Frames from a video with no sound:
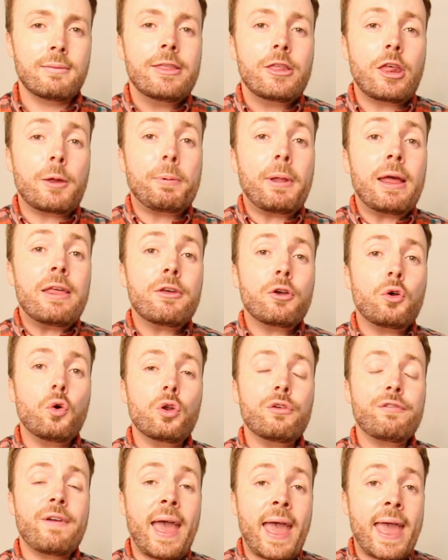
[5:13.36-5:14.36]
To play the
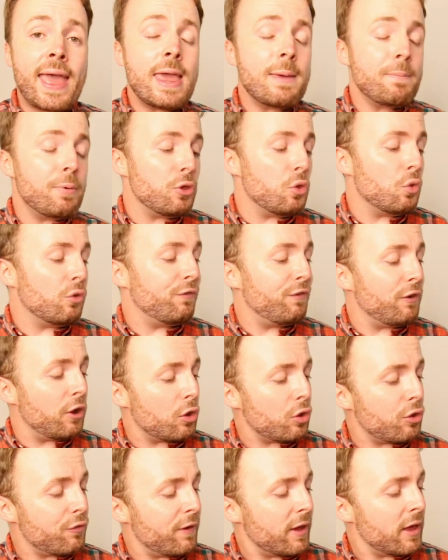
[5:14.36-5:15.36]
chord of A, put your
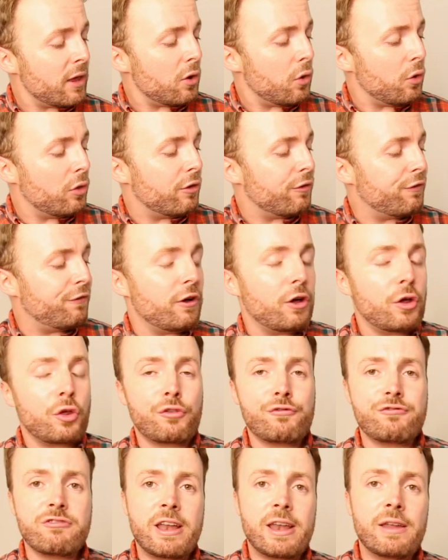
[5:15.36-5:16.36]
first finger on the
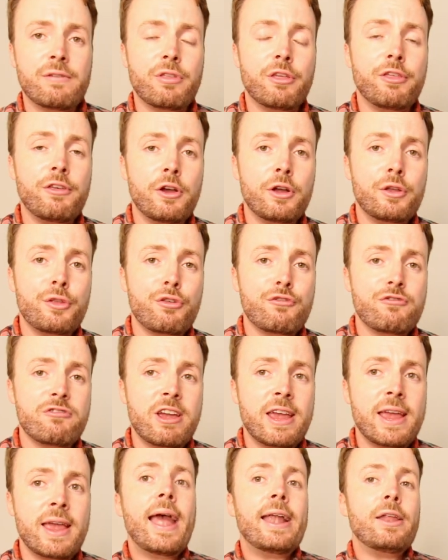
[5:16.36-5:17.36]
first fret of the third
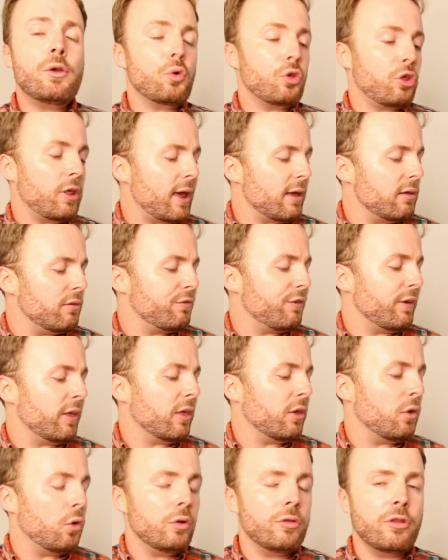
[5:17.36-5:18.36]
string, and your second
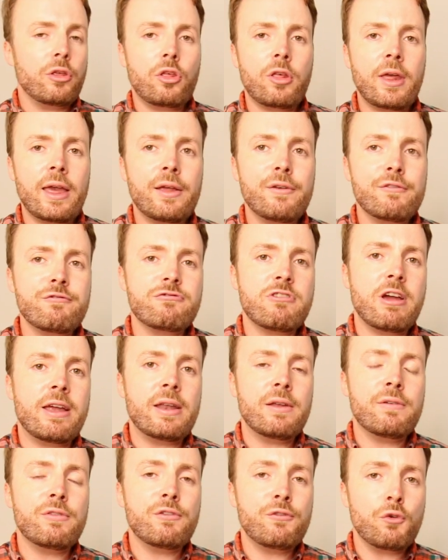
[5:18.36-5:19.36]
finger on the second
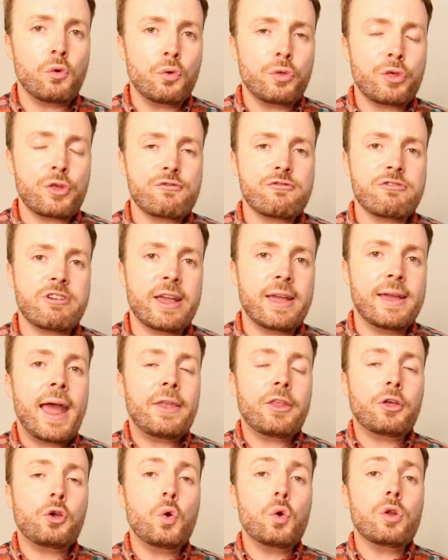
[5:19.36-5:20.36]
fret of the fourth string.
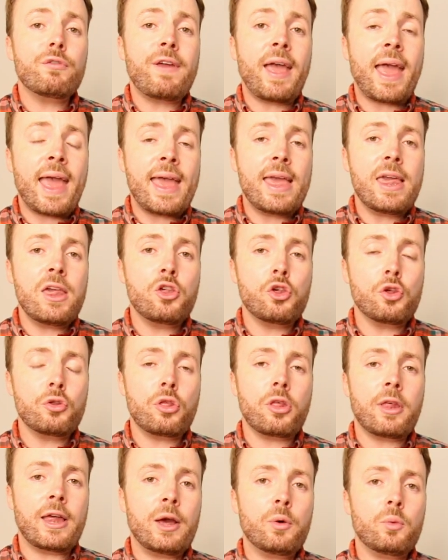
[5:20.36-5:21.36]
And the chord of A
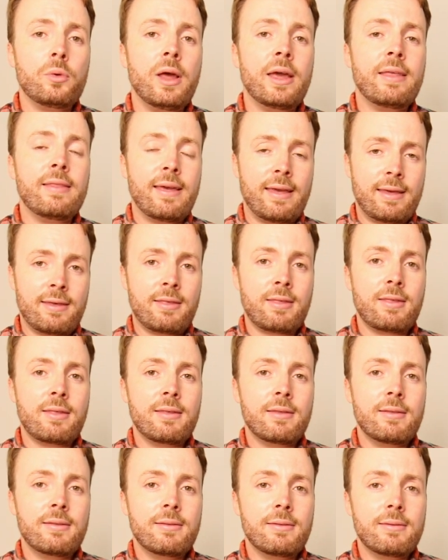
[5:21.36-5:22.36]
should sound like
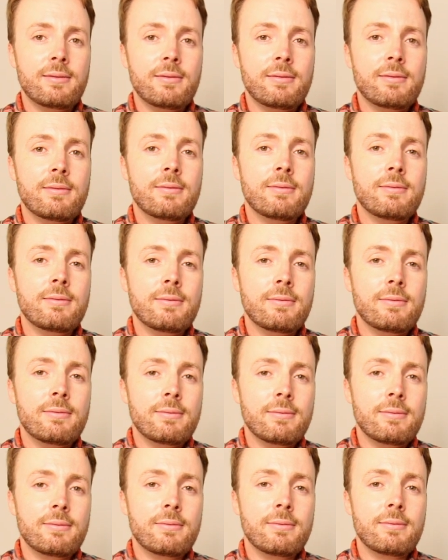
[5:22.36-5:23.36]
this.
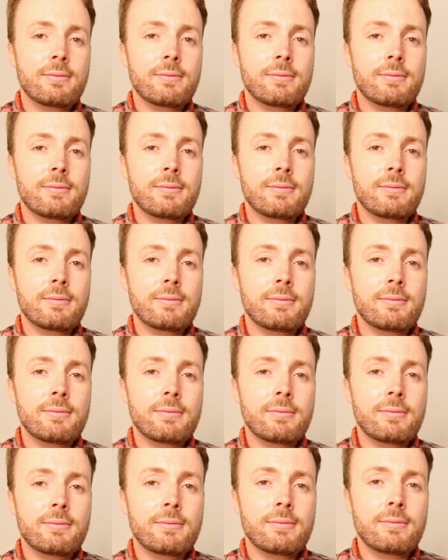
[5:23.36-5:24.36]

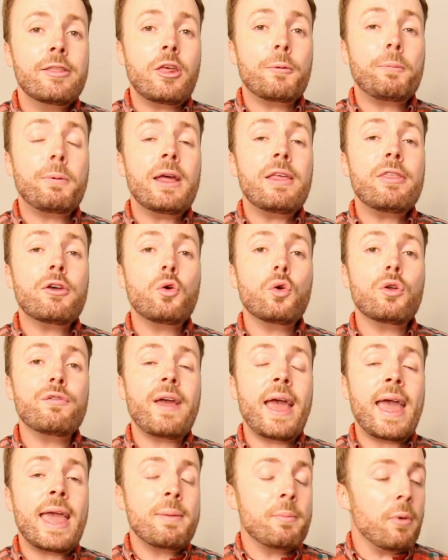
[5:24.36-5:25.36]
To play the chord
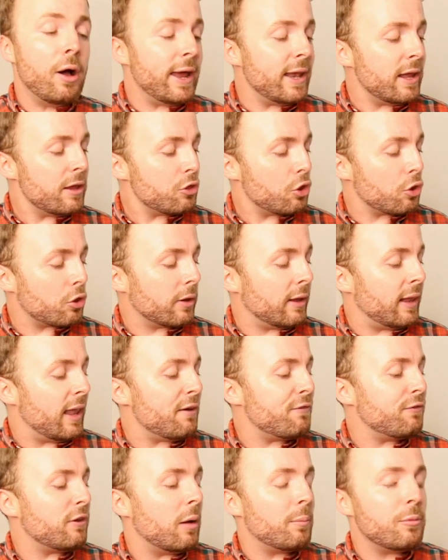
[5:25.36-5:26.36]
of A minor, just
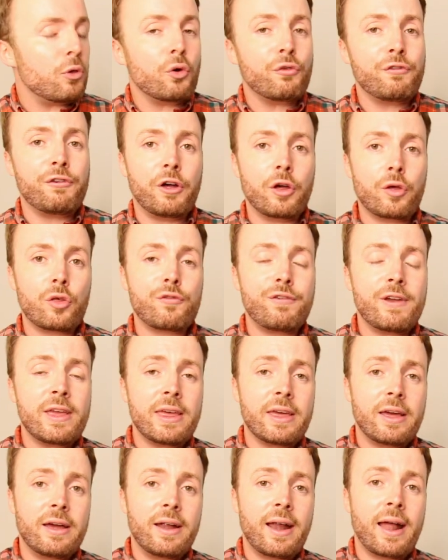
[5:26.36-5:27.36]
lift up your first
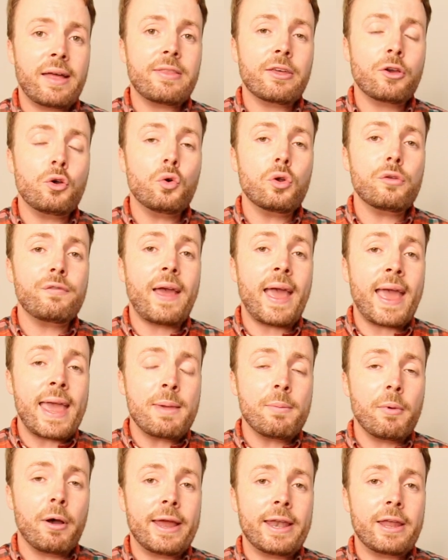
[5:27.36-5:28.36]
finger, and the chord of
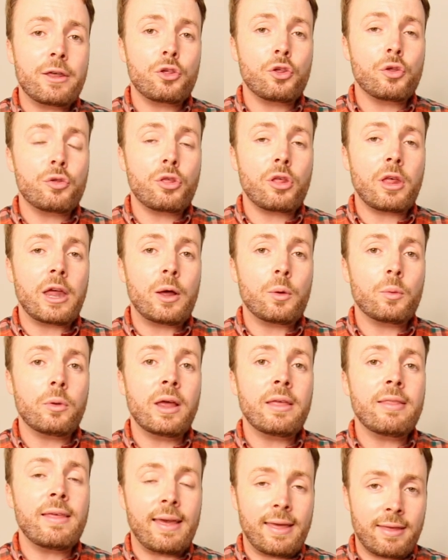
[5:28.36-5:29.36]
A minor should sound
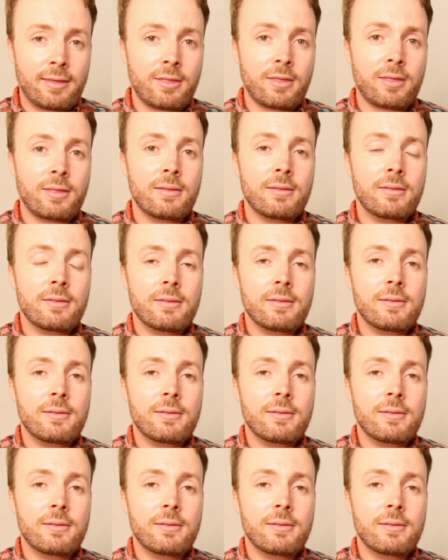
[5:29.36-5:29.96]
like this.